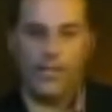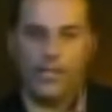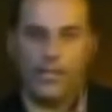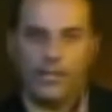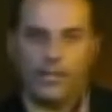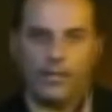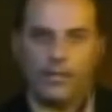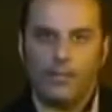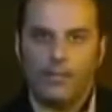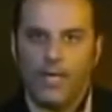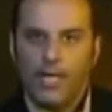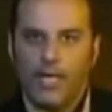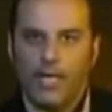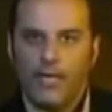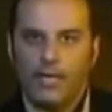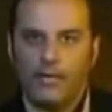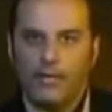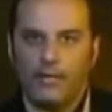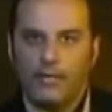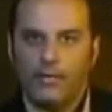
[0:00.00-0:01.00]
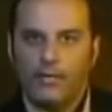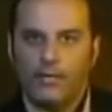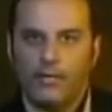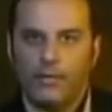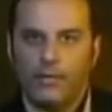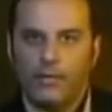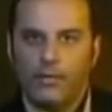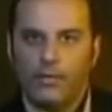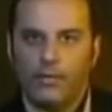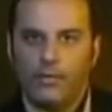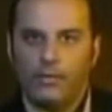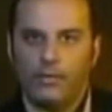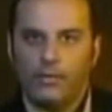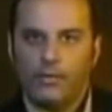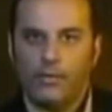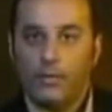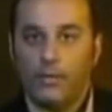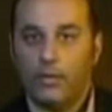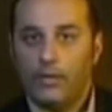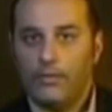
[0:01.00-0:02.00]
the demise of the four
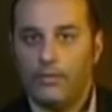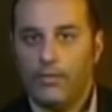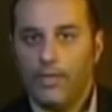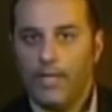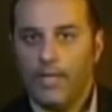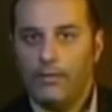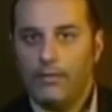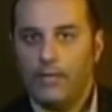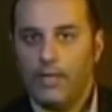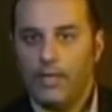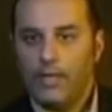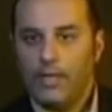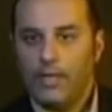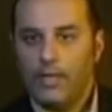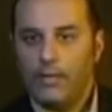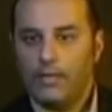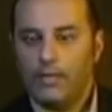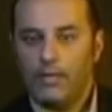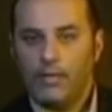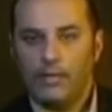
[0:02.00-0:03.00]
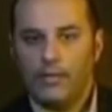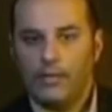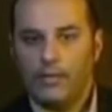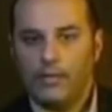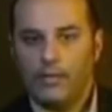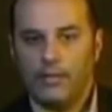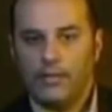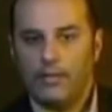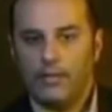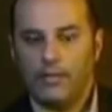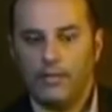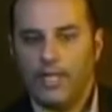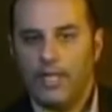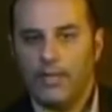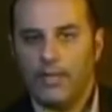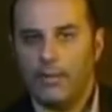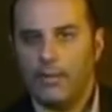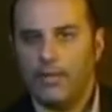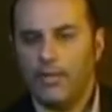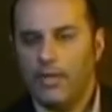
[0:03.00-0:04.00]
or five great continents, and
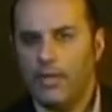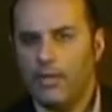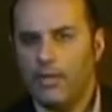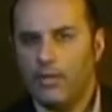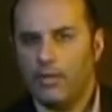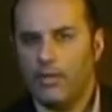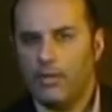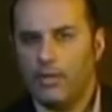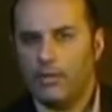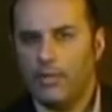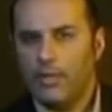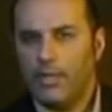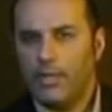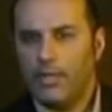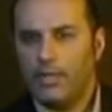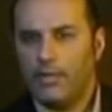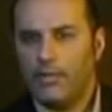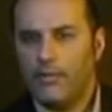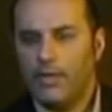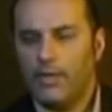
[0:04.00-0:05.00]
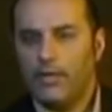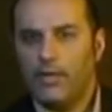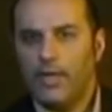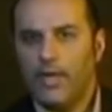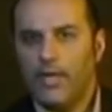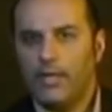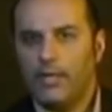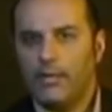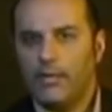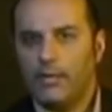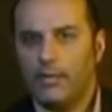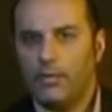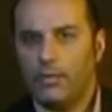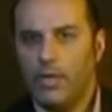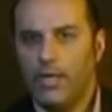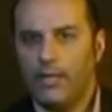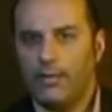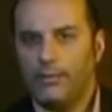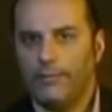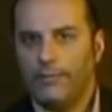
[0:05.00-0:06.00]
Celtic mythology talks about lots of other islands as
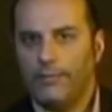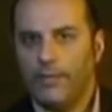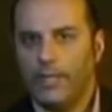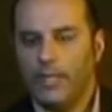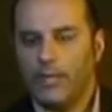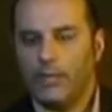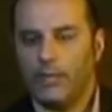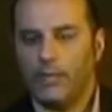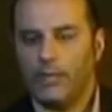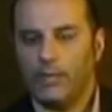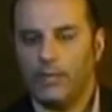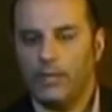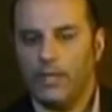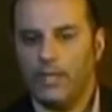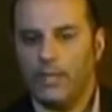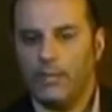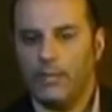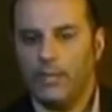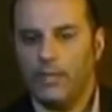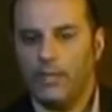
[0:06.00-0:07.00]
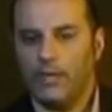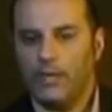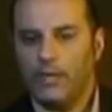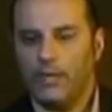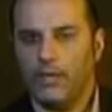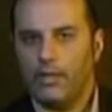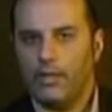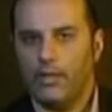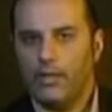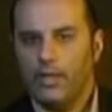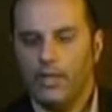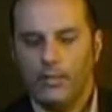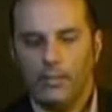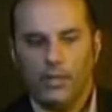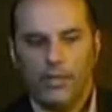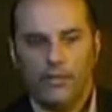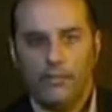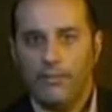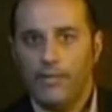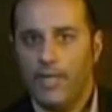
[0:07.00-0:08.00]
well, as we saw a little bit earlier.
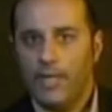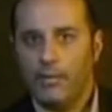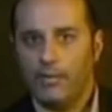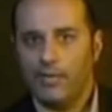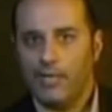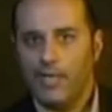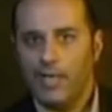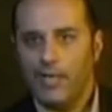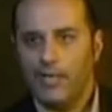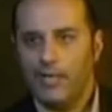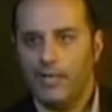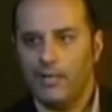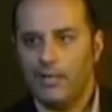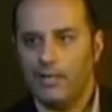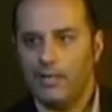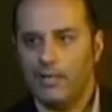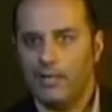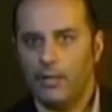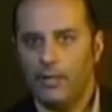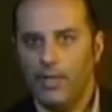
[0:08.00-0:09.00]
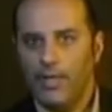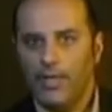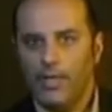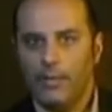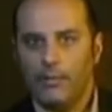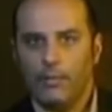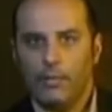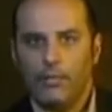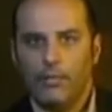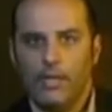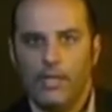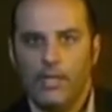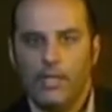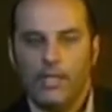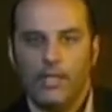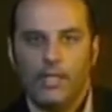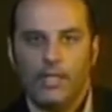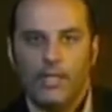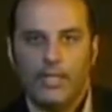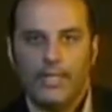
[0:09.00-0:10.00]
But if Fennoscandia, Tyrrhenia,
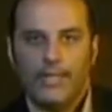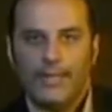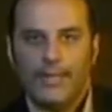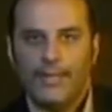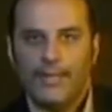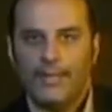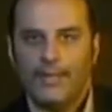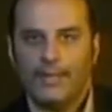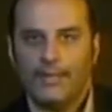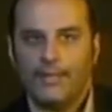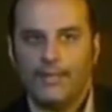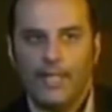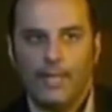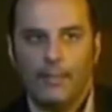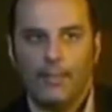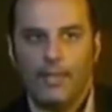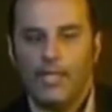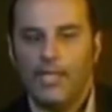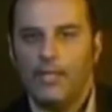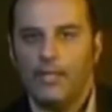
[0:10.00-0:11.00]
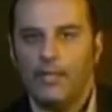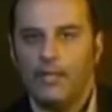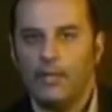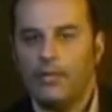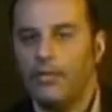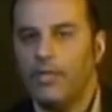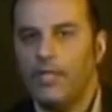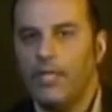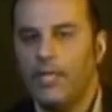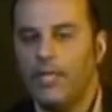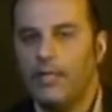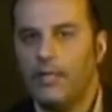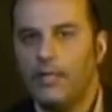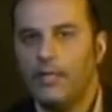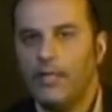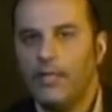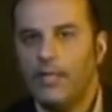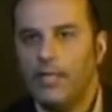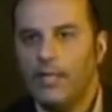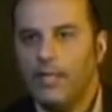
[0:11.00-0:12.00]
Beringia, Atlantis, Appalachia, Oceania,
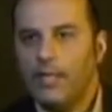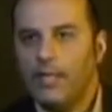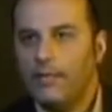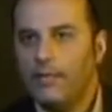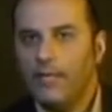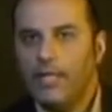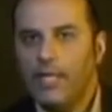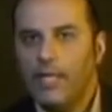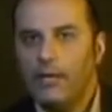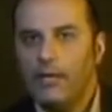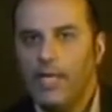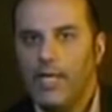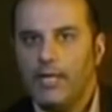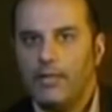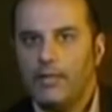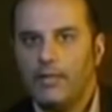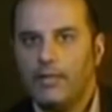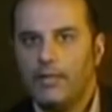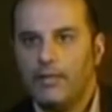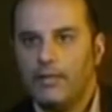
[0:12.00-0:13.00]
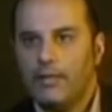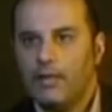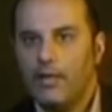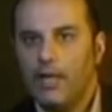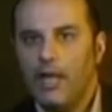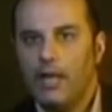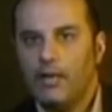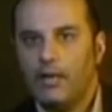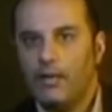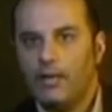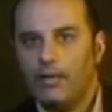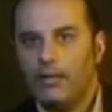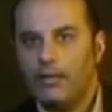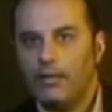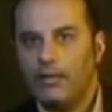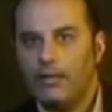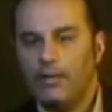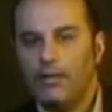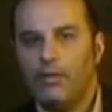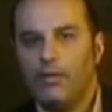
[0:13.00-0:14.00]
if Lyonesse and Lachlan
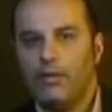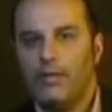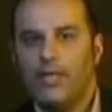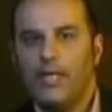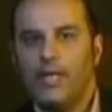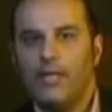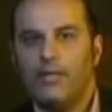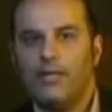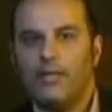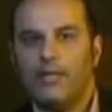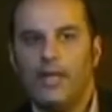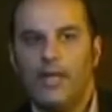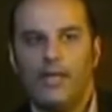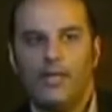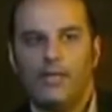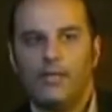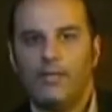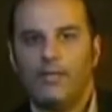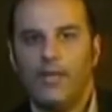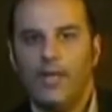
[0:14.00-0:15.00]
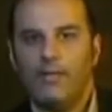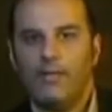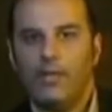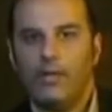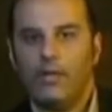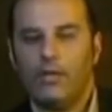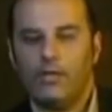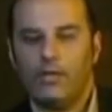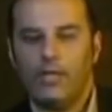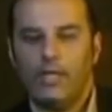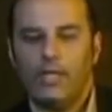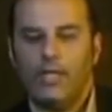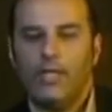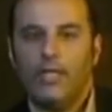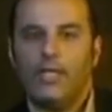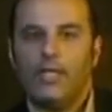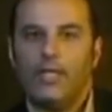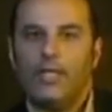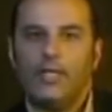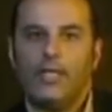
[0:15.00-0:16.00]
and all the ancient islands of Avalon
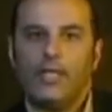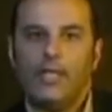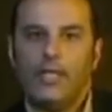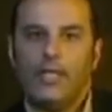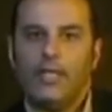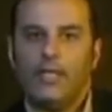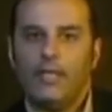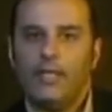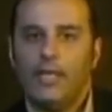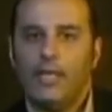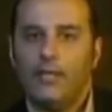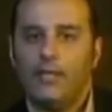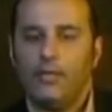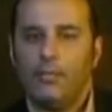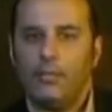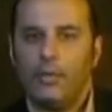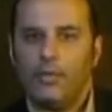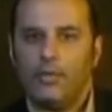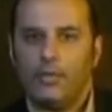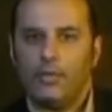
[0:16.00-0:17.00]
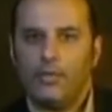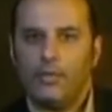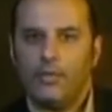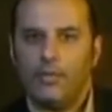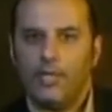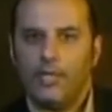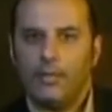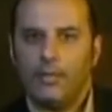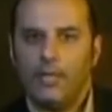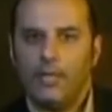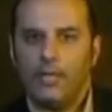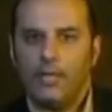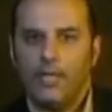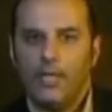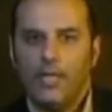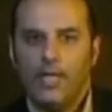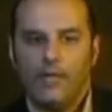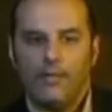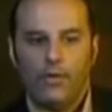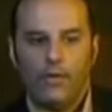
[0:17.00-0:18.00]
that the, uh, the ancient books are talking about,
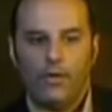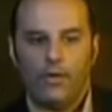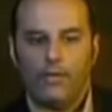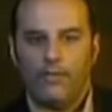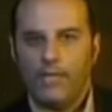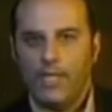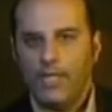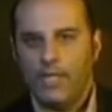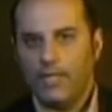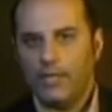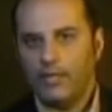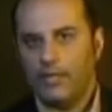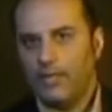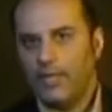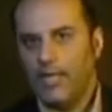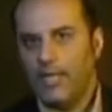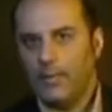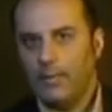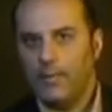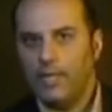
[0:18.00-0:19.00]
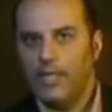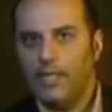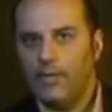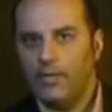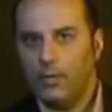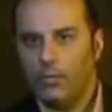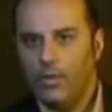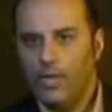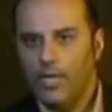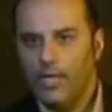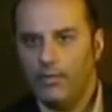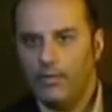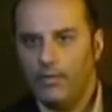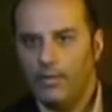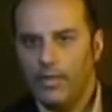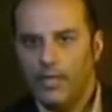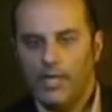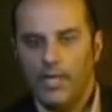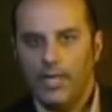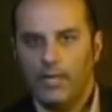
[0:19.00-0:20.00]
if all of these have sank beneath the waves
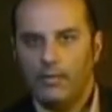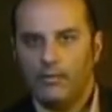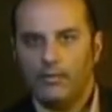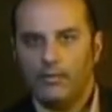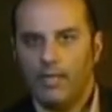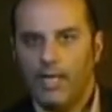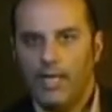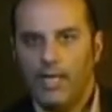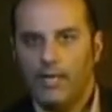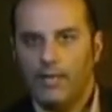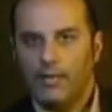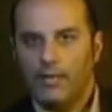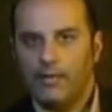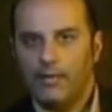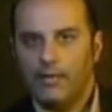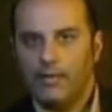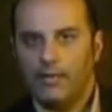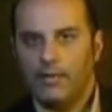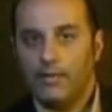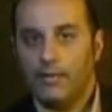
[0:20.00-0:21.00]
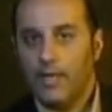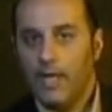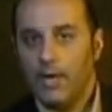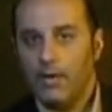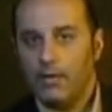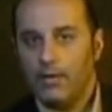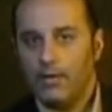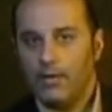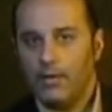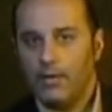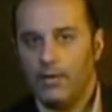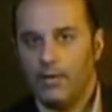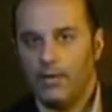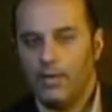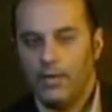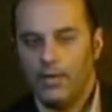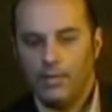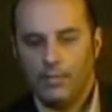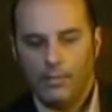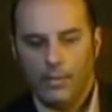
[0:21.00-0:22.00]
and land is scarce,
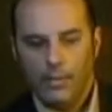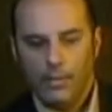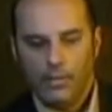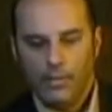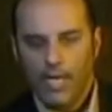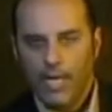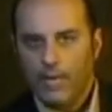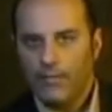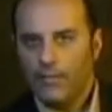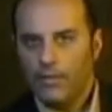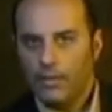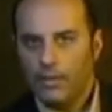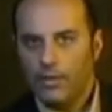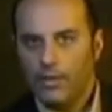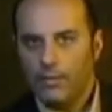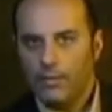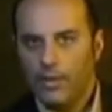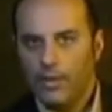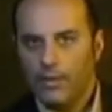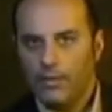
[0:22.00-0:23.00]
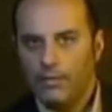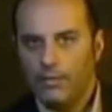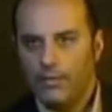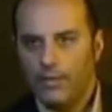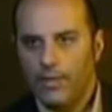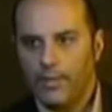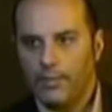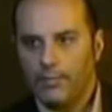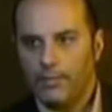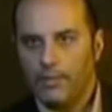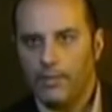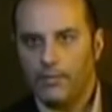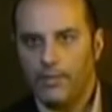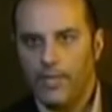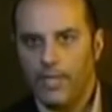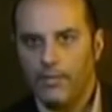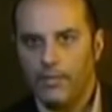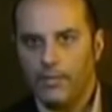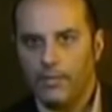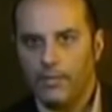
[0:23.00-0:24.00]
but you have a certain amount of uh,
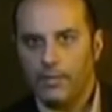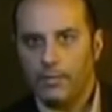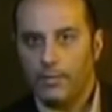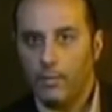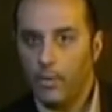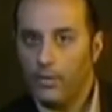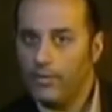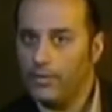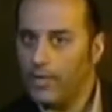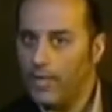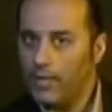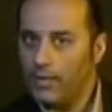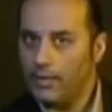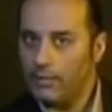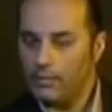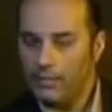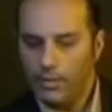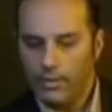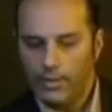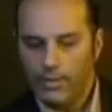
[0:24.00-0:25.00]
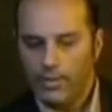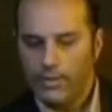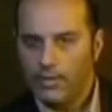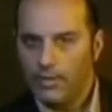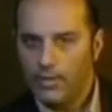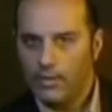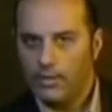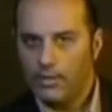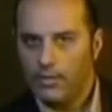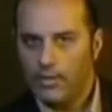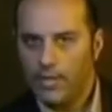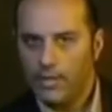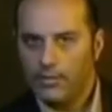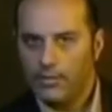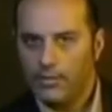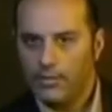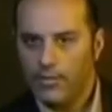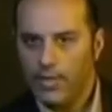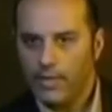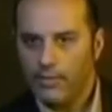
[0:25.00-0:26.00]
survivors on both sides. Both contingents
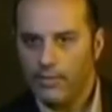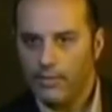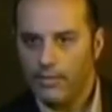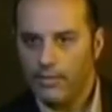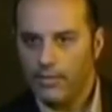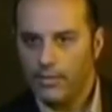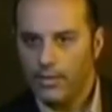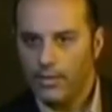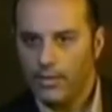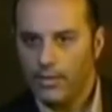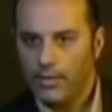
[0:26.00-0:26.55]
have survivors.